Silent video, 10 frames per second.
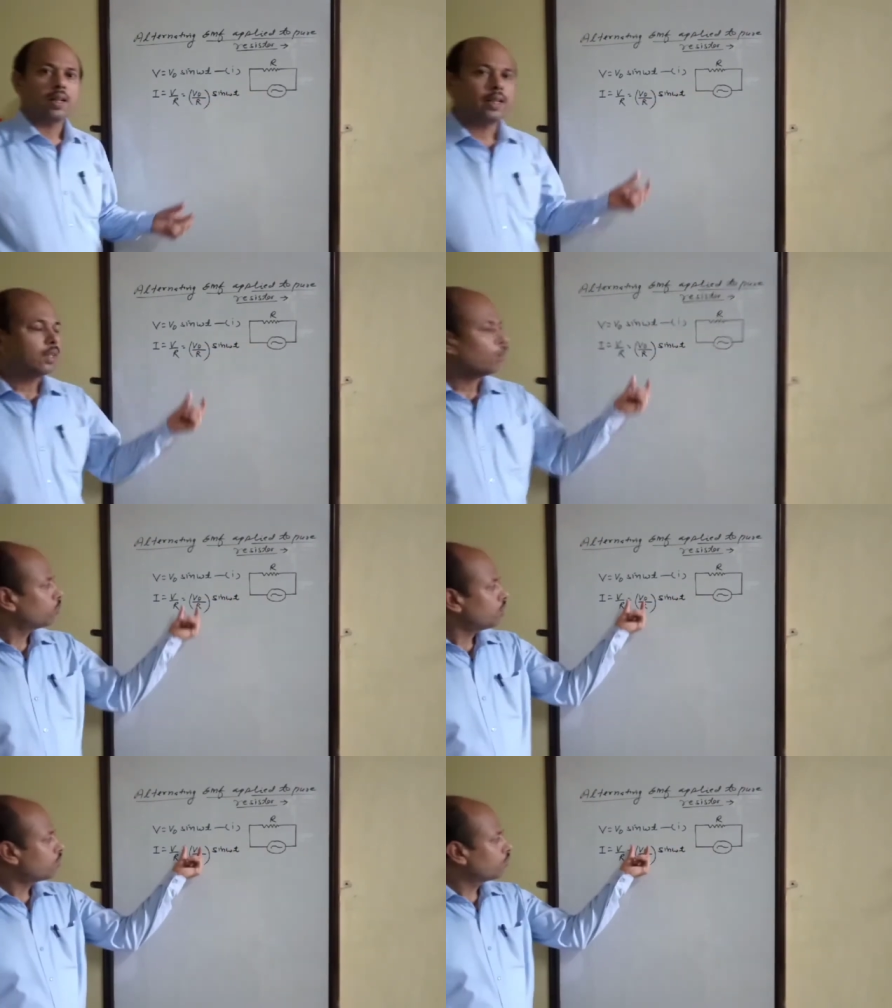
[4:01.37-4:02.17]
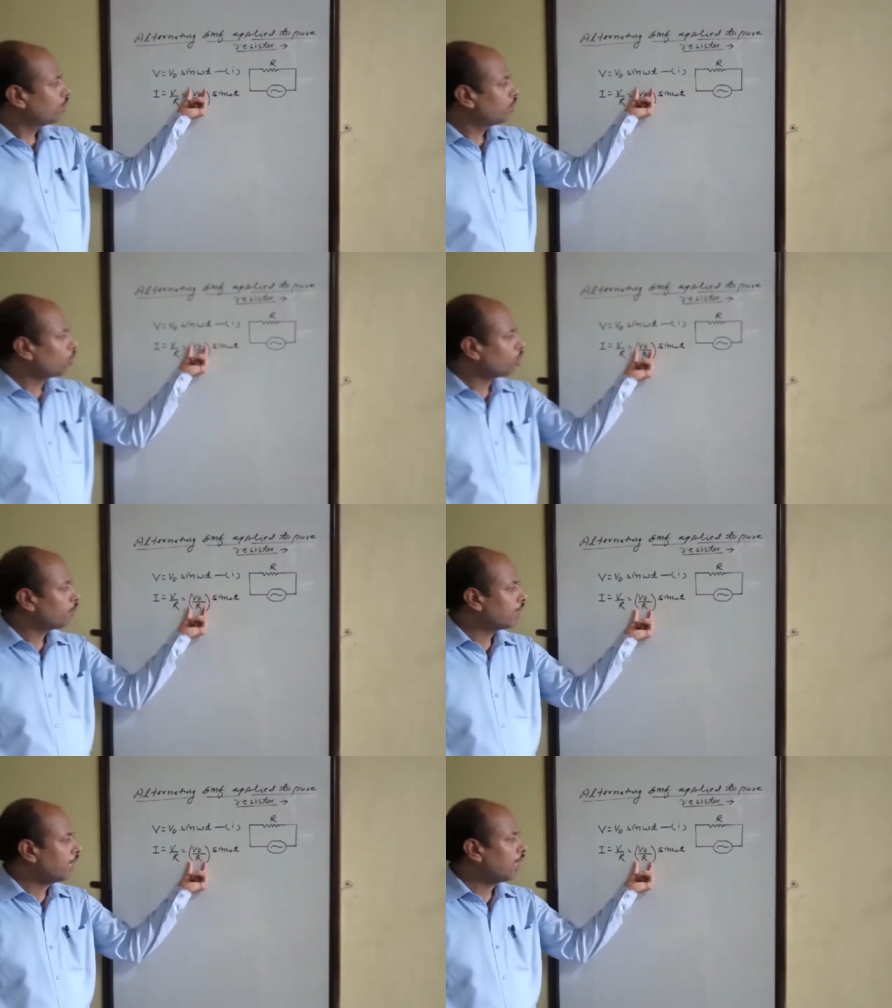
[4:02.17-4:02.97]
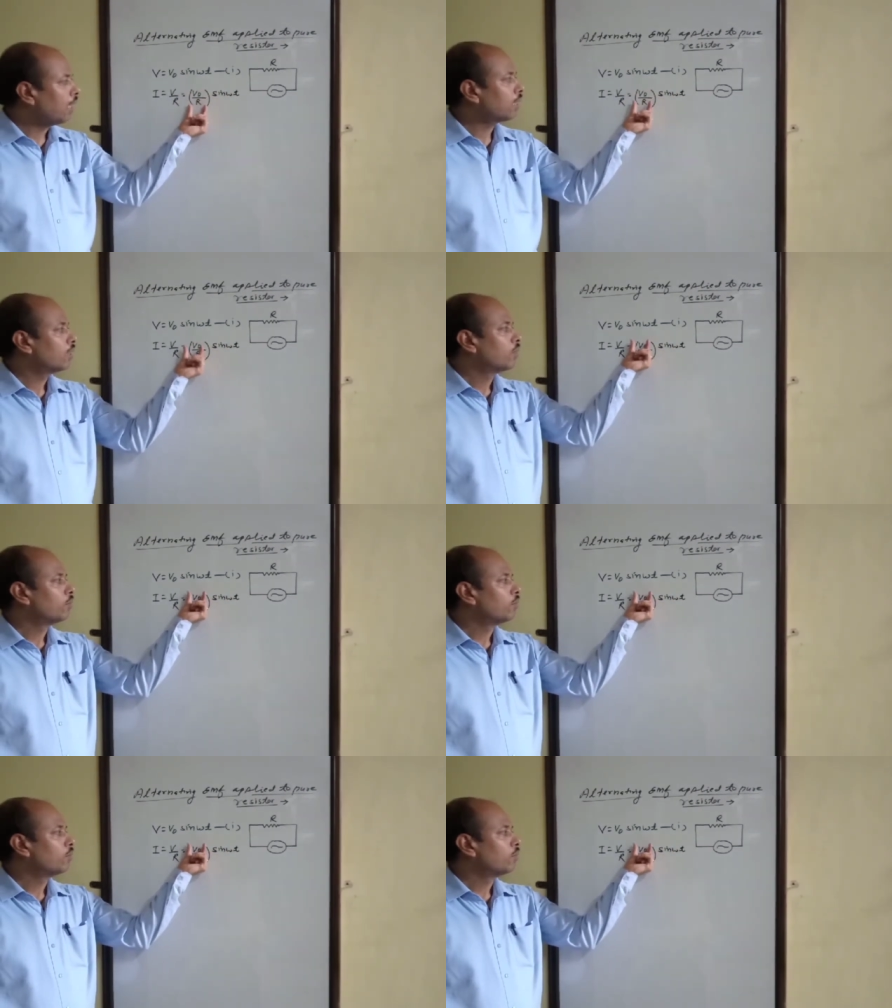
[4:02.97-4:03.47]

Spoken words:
And now this V naught by R